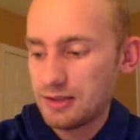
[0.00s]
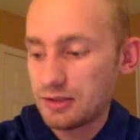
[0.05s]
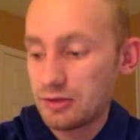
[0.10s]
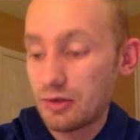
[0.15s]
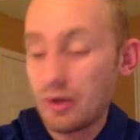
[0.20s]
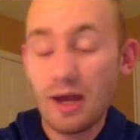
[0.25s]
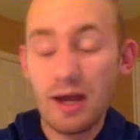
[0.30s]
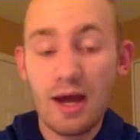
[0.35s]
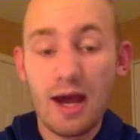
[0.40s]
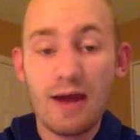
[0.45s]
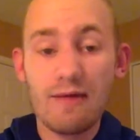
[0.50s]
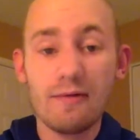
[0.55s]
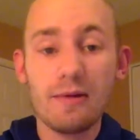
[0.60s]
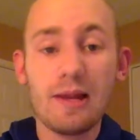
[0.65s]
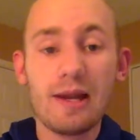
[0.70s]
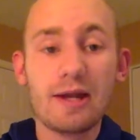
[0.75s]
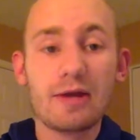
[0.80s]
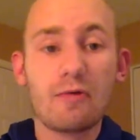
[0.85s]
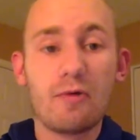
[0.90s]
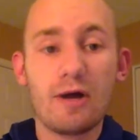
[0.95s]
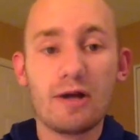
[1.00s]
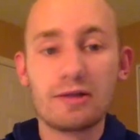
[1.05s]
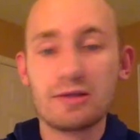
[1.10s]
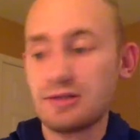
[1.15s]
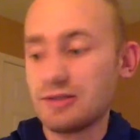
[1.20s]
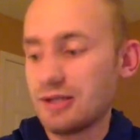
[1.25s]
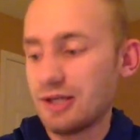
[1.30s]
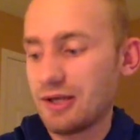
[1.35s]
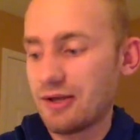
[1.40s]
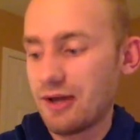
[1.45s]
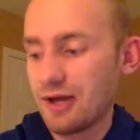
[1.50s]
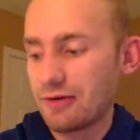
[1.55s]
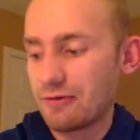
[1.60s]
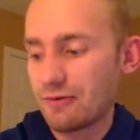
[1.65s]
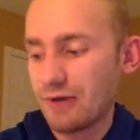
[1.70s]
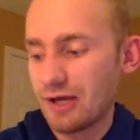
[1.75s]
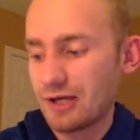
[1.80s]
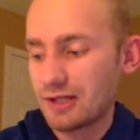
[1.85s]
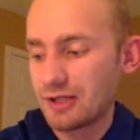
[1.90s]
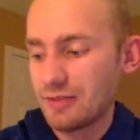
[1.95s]
So I have a lot of questions that you guys were
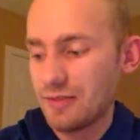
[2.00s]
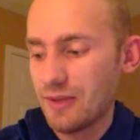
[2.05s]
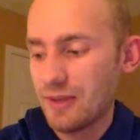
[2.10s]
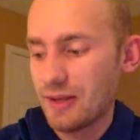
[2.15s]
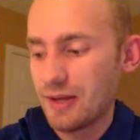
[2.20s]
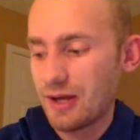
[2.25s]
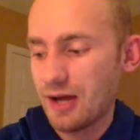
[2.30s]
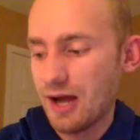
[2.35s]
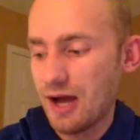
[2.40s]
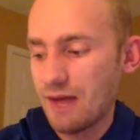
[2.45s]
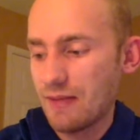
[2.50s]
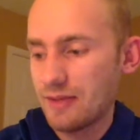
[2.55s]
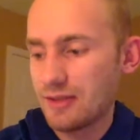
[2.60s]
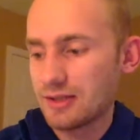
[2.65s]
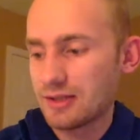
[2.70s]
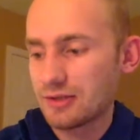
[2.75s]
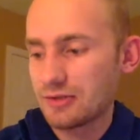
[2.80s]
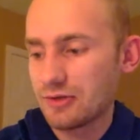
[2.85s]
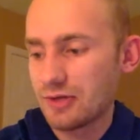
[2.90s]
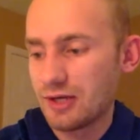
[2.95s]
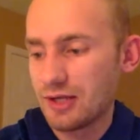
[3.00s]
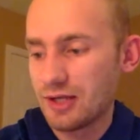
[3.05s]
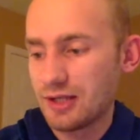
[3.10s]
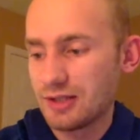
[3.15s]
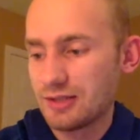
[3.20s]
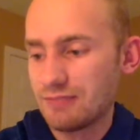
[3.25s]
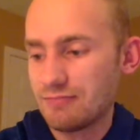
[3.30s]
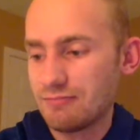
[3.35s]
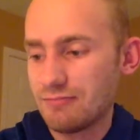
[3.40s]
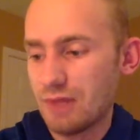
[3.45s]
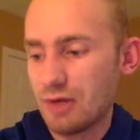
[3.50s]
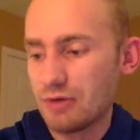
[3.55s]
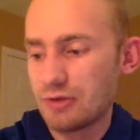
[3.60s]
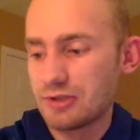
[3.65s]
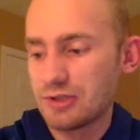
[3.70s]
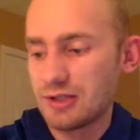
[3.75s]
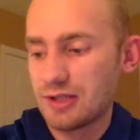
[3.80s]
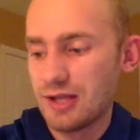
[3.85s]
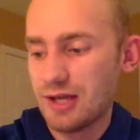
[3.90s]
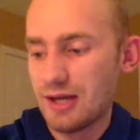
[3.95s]
asking me in the comments. I try to get to
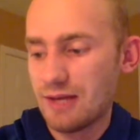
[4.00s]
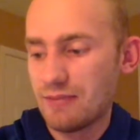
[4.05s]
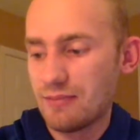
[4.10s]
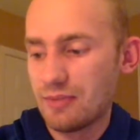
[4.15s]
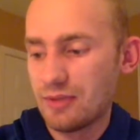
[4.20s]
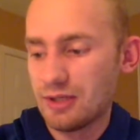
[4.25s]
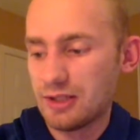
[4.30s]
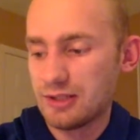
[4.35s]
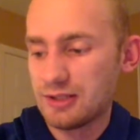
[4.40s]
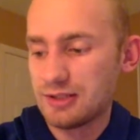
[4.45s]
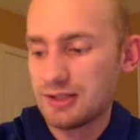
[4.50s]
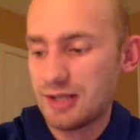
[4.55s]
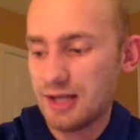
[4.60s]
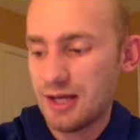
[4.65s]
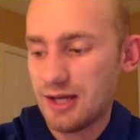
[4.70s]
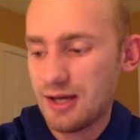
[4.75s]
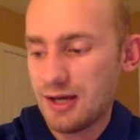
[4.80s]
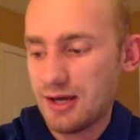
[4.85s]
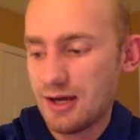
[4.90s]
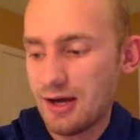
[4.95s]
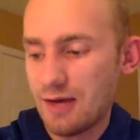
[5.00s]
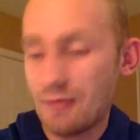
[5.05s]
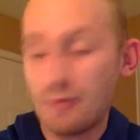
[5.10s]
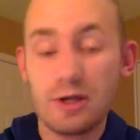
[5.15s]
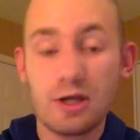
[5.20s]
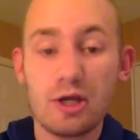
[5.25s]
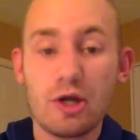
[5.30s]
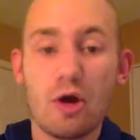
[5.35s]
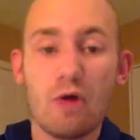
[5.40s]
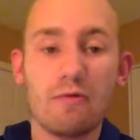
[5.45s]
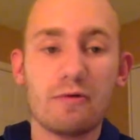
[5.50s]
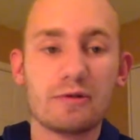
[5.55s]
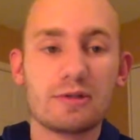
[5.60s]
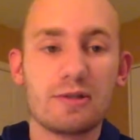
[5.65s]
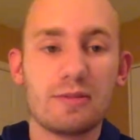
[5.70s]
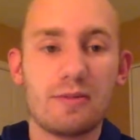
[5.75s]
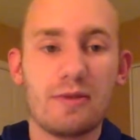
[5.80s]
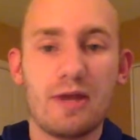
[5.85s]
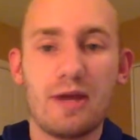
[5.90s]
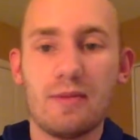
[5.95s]
most of them, but we can go over
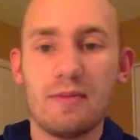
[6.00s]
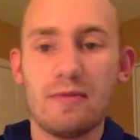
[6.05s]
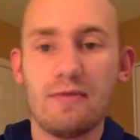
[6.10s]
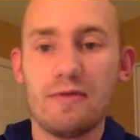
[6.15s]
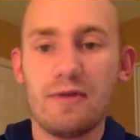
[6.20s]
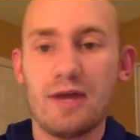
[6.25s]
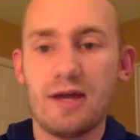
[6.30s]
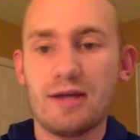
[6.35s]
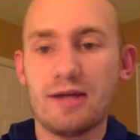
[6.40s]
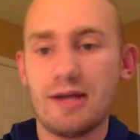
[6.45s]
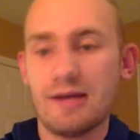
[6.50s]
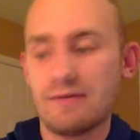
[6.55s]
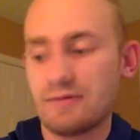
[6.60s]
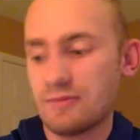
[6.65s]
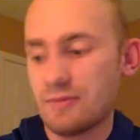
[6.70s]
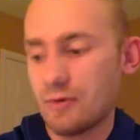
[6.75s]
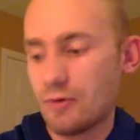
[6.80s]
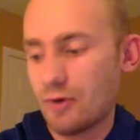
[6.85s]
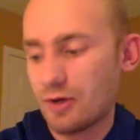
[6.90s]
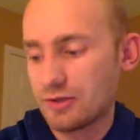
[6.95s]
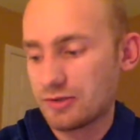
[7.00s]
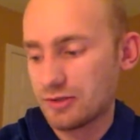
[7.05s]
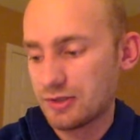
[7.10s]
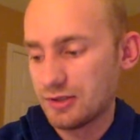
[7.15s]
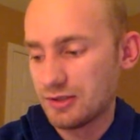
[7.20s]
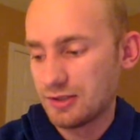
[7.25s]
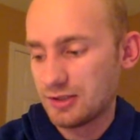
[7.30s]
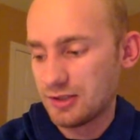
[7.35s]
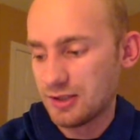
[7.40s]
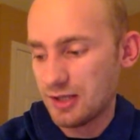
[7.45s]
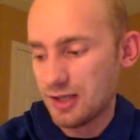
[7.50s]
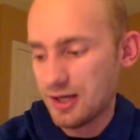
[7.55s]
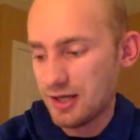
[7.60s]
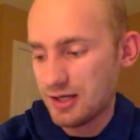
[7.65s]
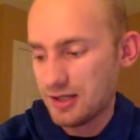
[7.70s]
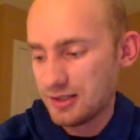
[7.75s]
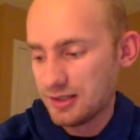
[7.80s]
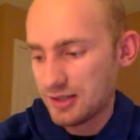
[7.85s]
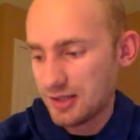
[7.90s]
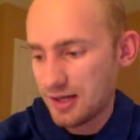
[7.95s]
some of them if you guys have some questions
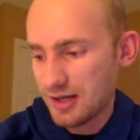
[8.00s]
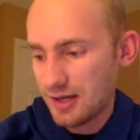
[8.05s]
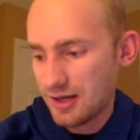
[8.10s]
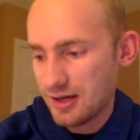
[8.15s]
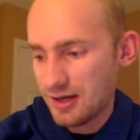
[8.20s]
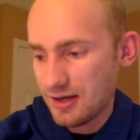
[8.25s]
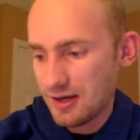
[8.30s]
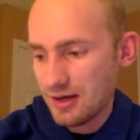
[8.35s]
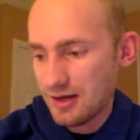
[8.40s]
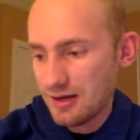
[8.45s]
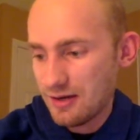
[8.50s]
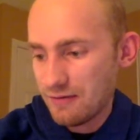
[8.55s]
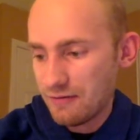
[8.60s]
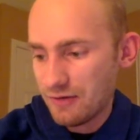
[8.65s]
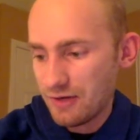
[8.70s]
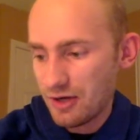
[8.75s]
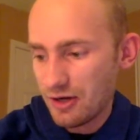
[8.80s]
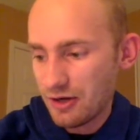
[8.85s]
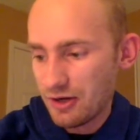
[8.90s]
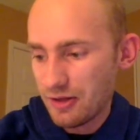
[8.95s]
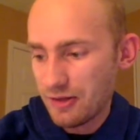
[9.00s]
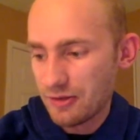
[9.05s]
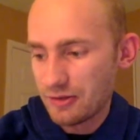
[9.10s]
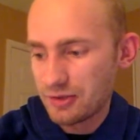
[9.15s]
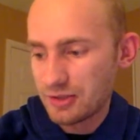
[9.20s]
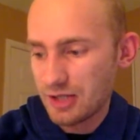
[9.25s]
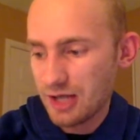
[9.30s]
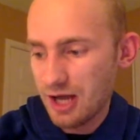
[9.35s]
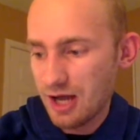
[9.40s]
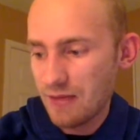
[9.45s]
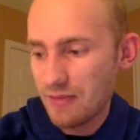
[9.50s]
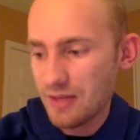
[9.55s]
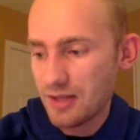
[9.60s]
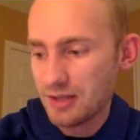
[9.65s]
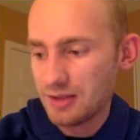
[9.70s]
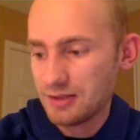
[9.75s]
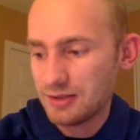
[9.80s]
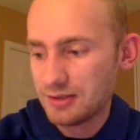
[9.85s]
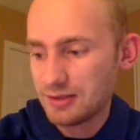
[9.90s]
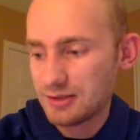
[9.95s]
tonight regarding those
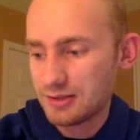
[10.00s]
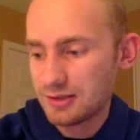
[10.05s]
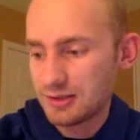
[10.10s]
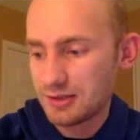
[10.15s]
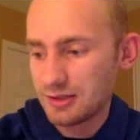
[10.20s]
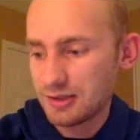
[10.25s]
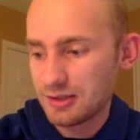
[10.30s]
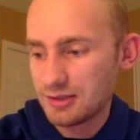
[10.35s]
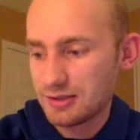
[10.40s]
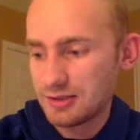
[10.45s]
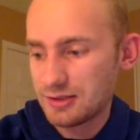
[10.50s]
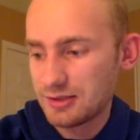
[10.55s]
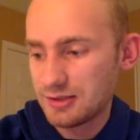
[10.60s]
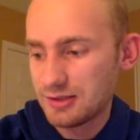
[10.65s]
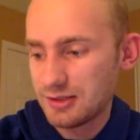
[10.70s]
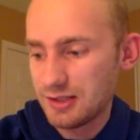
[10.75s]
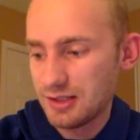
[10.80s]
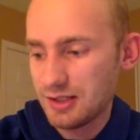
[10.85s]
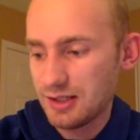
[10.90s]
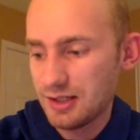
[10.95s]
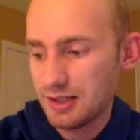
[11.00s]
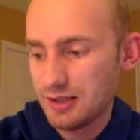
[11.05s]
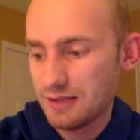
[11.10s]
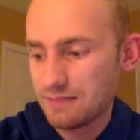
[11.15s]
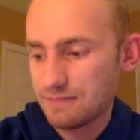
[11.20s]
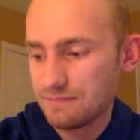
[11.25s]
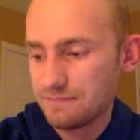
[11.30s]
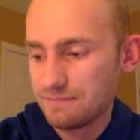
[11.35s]
comments. Let's see.